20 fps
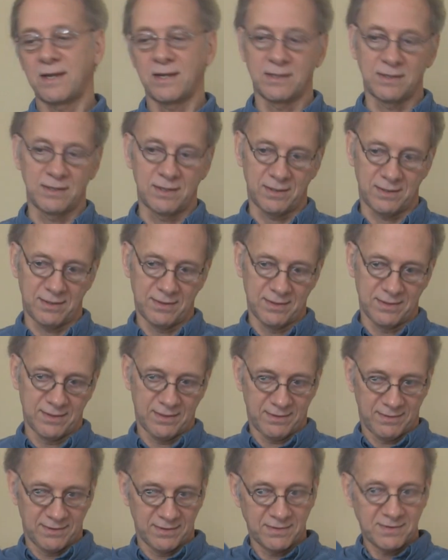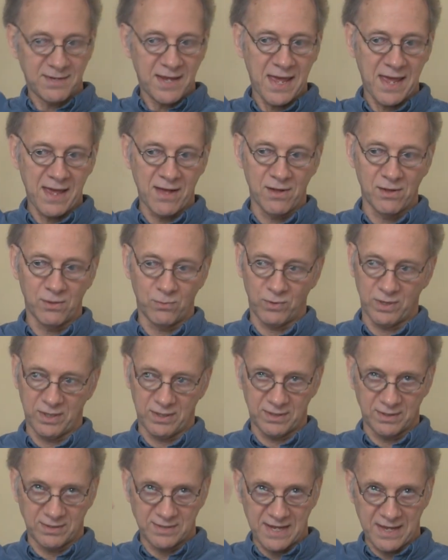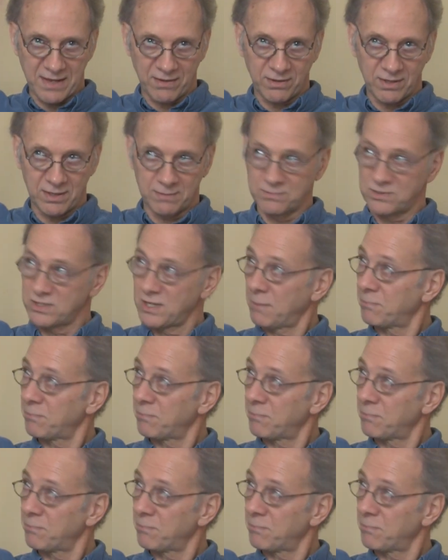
the tail when the tail comes